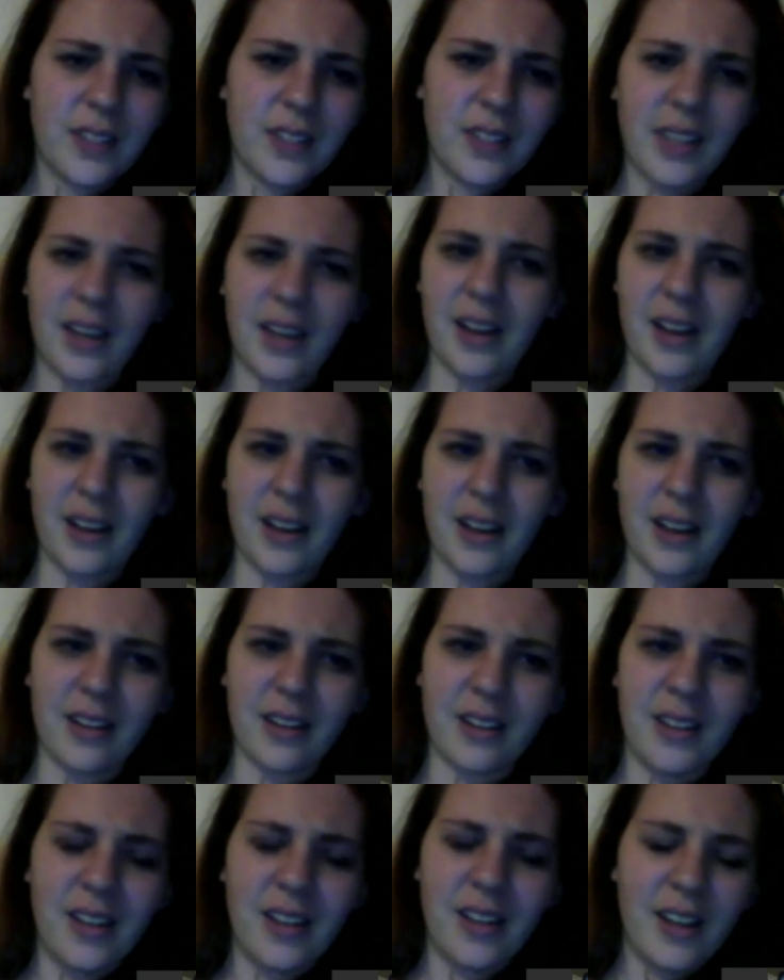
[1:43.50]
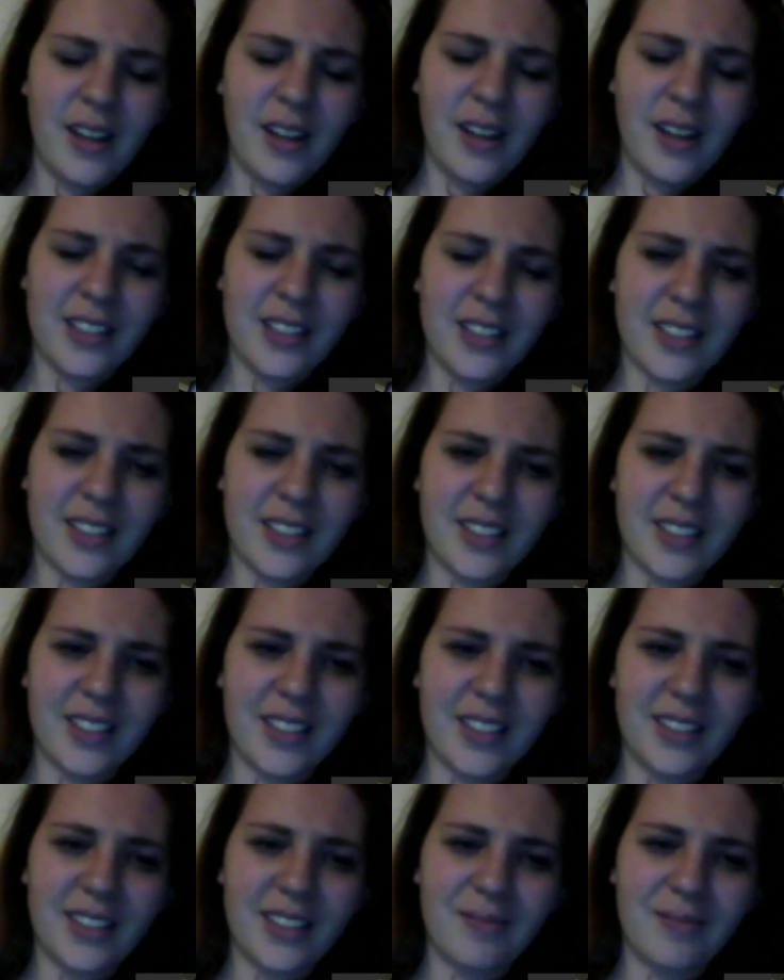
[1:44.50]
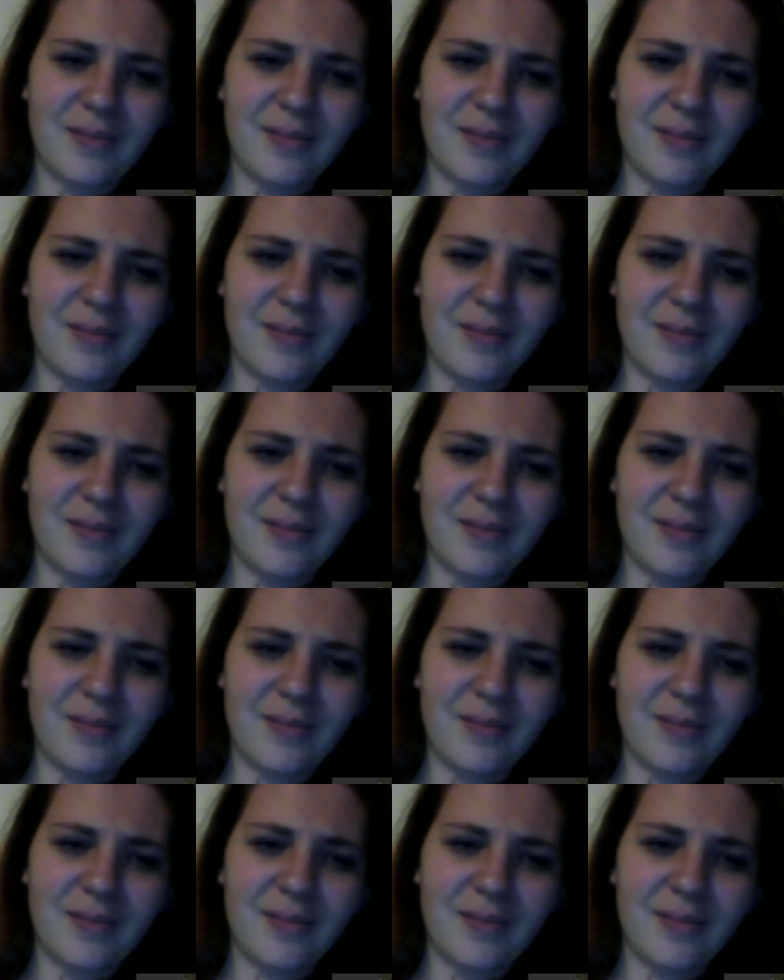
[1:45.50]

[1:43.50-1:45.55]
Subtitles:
Yeah, I didn't